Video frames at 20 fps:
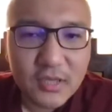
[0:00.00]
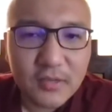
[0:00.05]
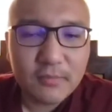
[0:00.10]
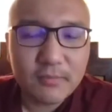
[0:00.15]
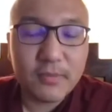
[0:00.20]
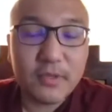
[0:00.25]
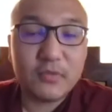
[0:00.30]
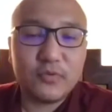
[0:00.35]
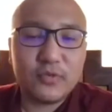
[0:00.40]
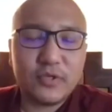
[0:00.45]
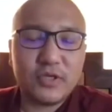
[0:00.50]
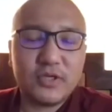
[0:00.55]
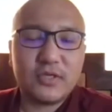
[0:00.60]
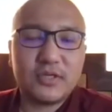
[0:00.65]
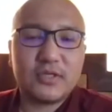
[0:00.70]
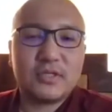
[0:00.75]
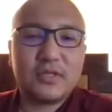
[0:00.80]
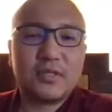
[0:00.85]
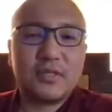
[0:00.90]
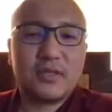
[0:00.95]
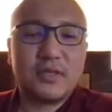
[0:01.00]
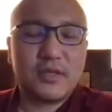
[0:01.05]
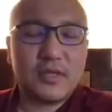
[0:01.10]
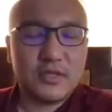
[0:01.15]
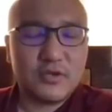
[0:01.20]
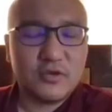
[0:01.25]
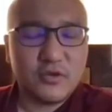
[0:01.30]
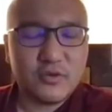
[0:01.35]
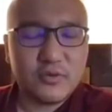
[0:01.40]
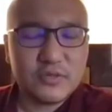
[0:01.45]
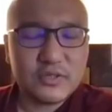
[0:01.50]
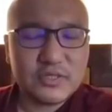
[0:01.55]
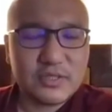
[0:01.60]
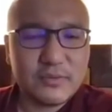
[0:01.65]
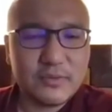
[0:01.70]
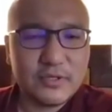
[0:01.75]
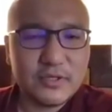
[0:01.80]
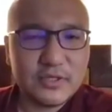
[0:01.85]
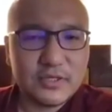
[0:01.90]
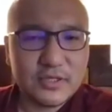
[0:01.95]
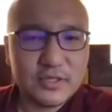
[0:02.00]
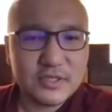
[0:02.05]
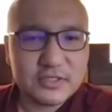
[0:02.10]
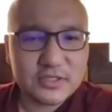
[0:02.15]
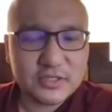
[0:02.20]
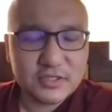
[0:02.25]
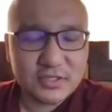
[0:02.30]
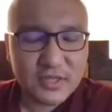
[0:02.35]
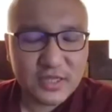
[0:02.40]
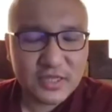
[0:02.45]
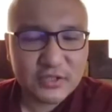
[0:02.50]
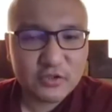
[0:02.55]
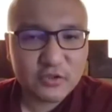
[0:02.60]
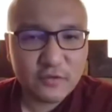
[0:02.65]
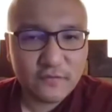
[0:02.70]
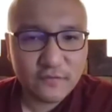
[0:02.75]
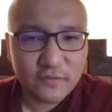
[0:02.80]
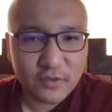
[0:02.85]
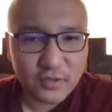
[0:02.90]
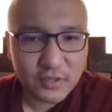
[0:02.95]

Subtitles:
But someone just thinks of